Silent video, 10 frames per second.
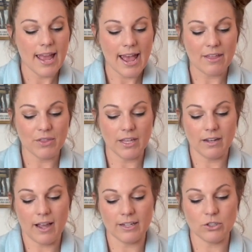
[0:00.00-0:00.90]
And then
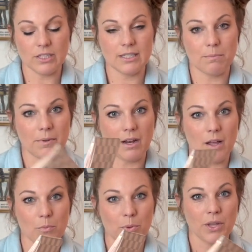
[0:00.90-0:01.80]
I just zip it
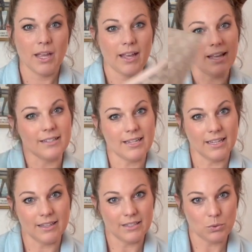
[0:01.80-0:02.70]
up and
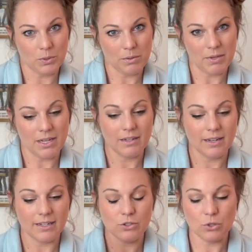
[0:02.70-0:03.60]
take this with me
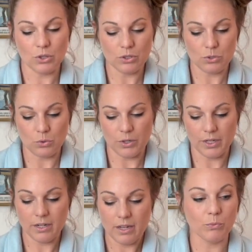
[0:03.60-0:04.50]
into the store.
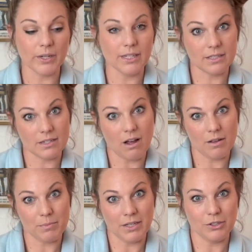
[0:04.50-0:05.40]
When it's
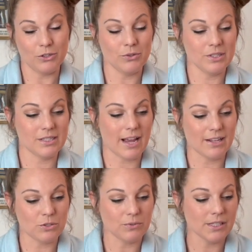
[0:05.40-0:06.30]
not being used
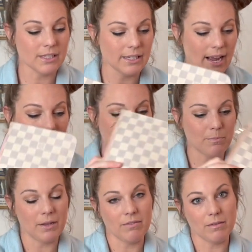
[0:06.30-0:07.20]
as a wristlet, I keep
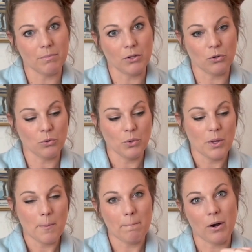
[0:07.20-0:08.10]
it in the middle
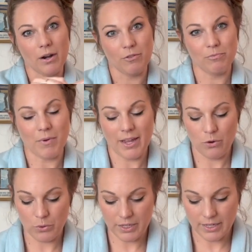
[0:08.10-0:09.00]
part of my
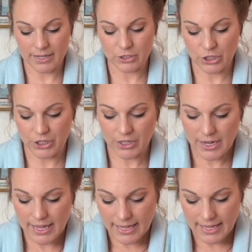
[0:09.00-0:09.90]
organizer.
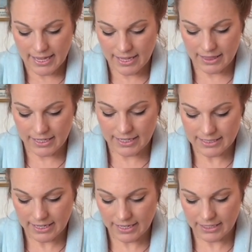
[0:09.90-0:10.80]
And like I
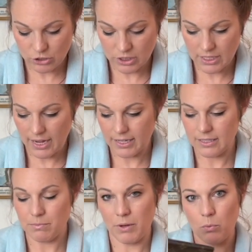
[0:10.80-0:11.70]
said, it just
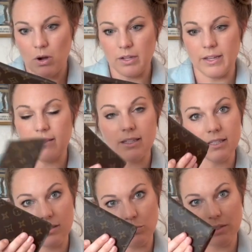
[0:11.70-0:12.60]
has my wallet.
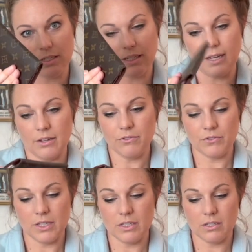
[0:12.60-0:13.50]
This was a gift.
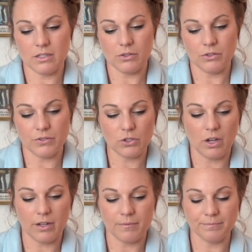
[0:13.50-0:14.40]
This is a Louis
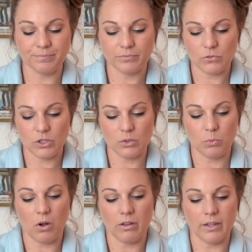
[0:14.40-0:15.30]
Vuitton just
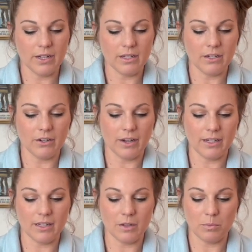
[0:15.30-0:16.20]
wallet. And here I
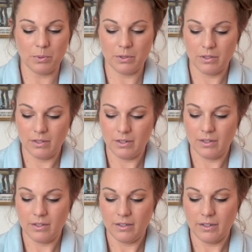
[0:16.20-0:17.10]

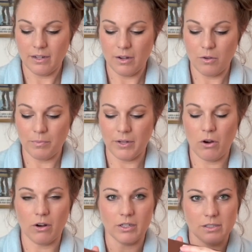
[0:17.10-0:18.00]
got all my
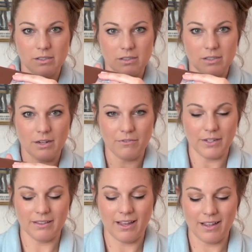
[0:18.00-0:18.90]
cards and stuff
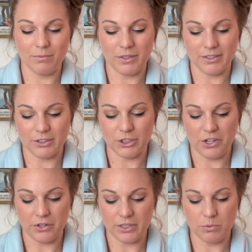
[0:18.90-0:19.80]
like that. I'm not gonna show,
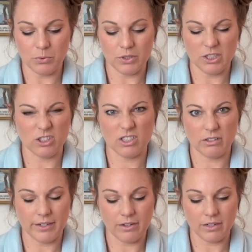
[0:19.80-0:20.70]
it's mostly just
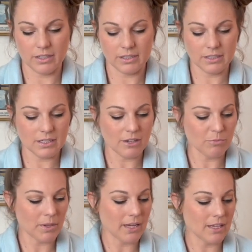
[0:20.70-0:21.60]
credit cards and stuff,
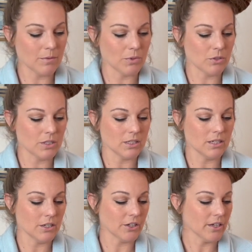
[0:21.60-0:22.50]
but I keep those in
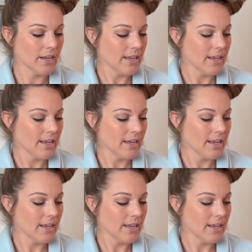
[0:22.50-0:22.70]
here.